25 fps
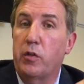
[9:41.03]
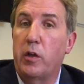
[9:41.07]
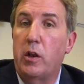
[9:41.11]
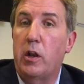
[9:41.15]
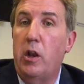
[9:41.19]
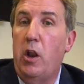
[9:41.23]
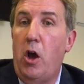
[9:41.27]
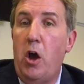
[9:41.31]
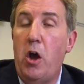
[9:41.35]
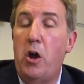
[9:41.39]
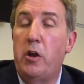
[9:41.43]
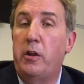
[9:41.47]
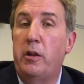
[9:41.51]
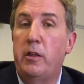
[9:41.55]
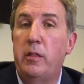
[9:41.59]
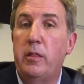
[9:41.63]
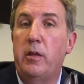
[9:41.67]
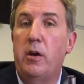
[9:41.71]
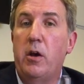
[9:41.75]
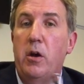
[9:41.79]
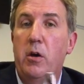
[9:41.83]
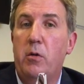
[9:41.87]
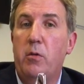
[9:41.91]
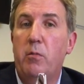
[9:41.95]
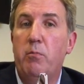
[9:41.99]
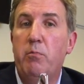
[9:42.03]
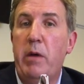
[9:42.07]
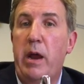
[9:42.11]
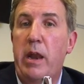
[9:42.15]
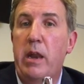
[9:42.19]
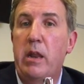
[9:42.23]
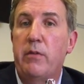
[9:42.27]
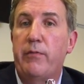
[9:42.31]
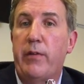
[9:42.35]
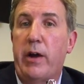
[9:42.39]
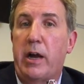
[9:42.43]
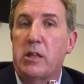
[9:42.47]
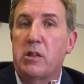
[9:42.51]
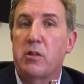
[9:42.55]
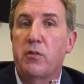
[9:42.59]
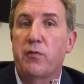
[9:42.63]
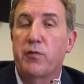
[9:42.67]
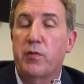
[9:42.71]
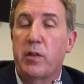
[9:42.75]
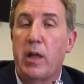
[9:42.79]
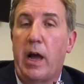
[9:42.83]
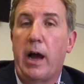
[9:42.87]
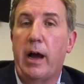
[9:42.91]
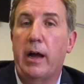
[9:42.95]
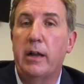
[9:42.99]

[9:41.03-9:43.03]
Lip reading: the learning that many of us have